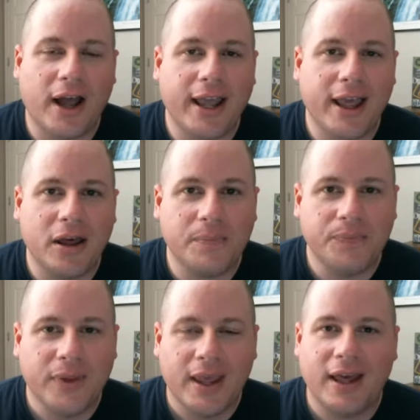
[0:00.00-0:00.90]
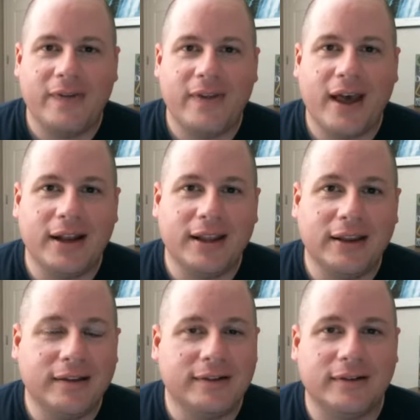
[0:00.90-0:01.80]
I am. And
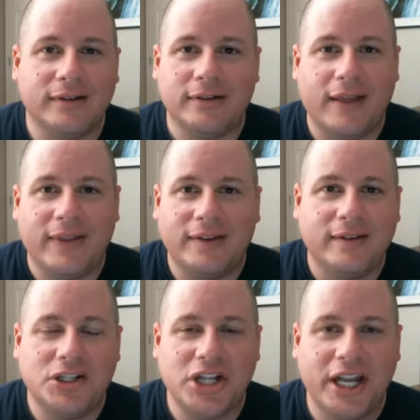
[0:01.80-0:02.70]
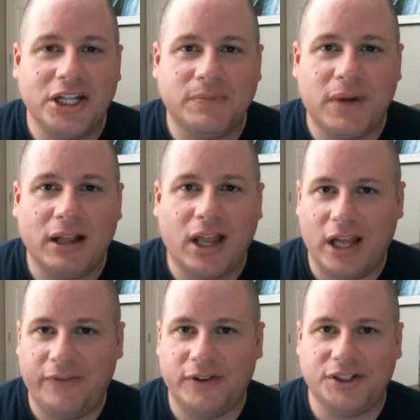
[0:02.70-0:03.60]
this is changing my
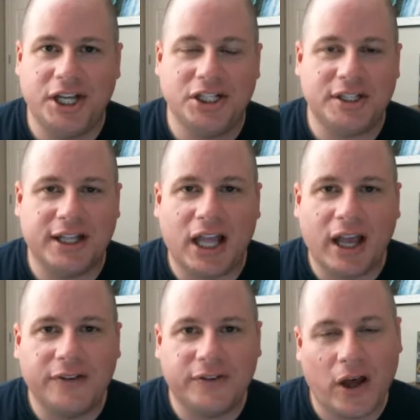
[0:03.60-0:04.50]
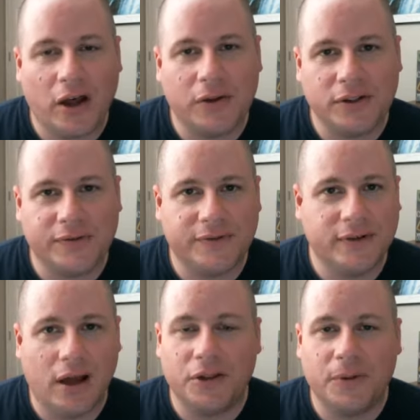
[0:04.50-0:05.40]
life. It's changing the lives of hundreds of
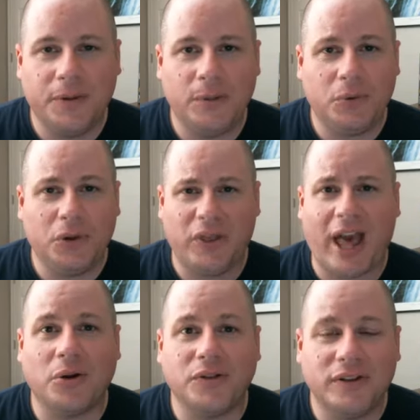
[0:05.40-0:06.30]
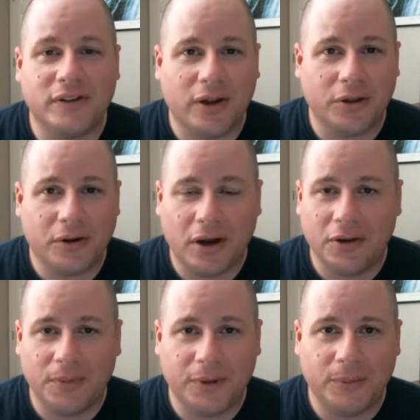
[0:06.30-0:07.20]
other people, thousands of
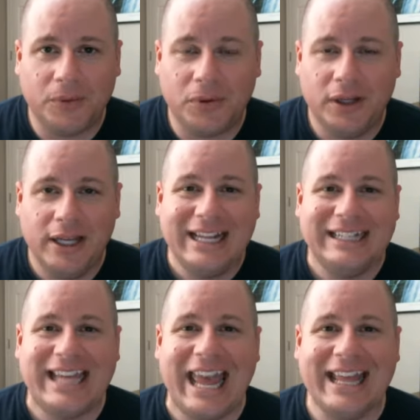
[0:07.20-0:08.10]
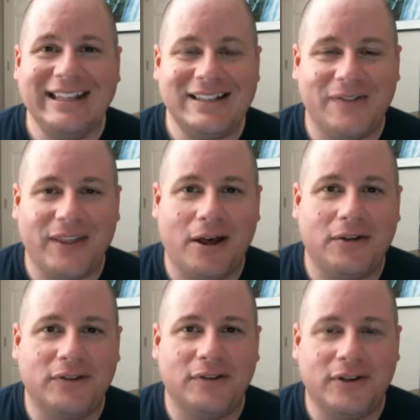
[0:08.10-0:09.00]
other people, tens of
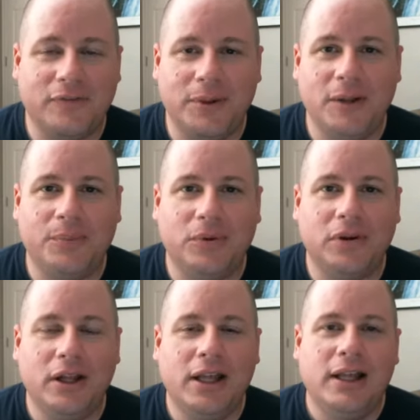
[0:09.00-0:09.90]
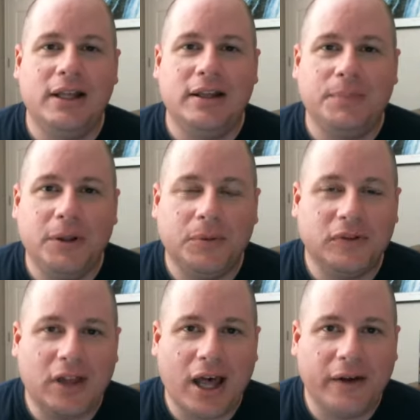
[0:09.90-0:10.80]
thousands of people.
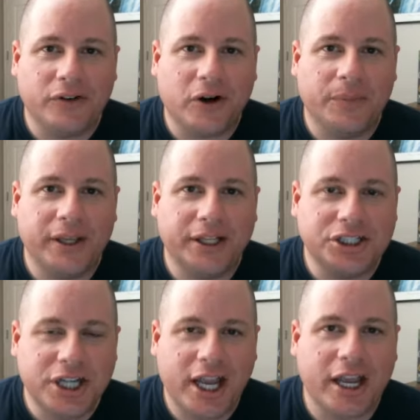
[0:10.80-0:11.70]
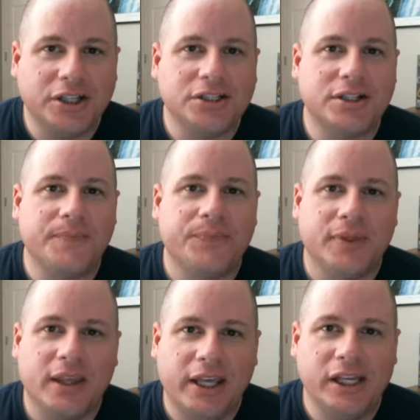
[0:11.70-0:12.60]
People's lives are being changed
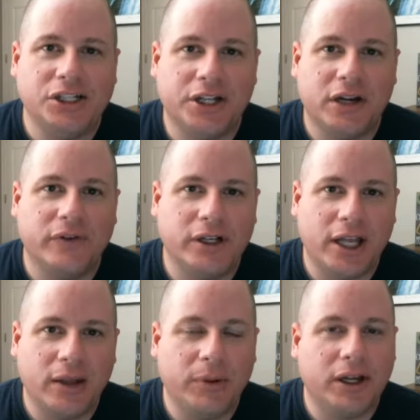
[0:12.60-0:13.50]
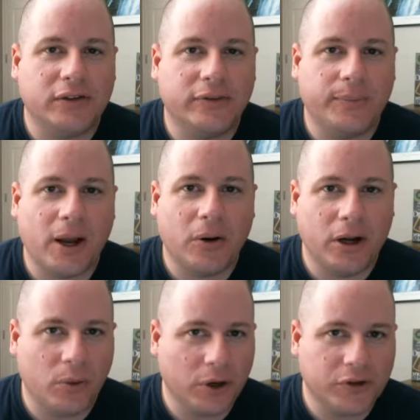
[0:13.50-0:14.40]
each and every day because of Empower
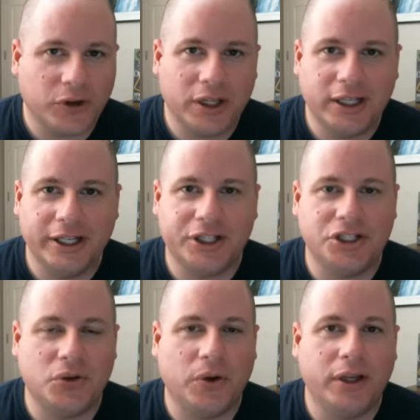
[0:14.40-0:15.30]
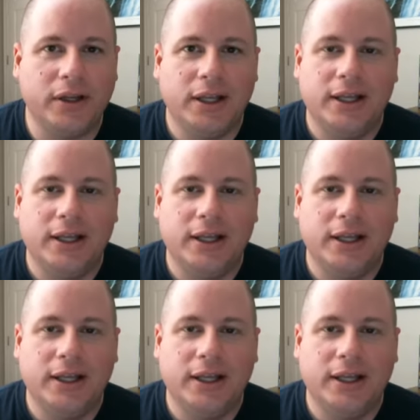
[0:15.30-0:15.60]
Network. So you need to join.